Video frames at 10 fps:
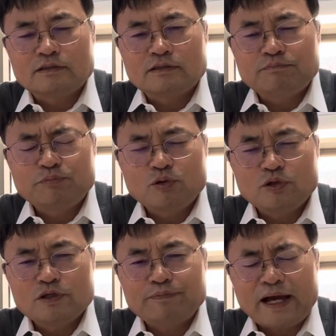
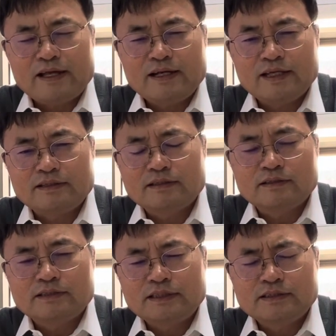employer violate
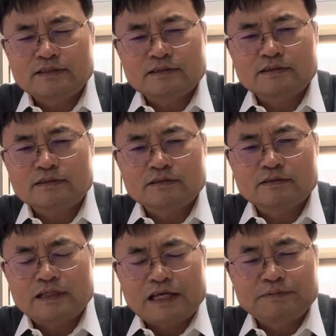this
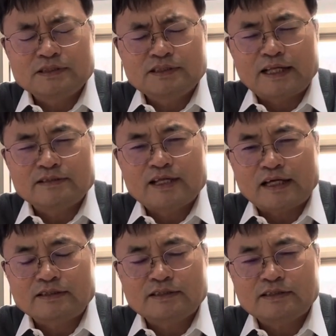labor standard
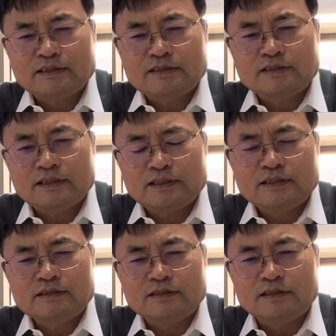act. It
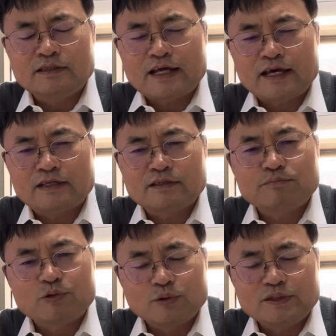is null and
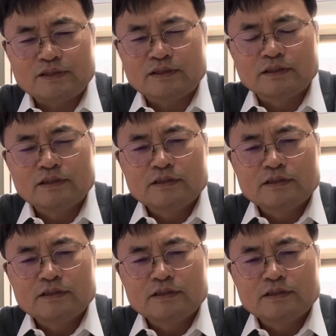void.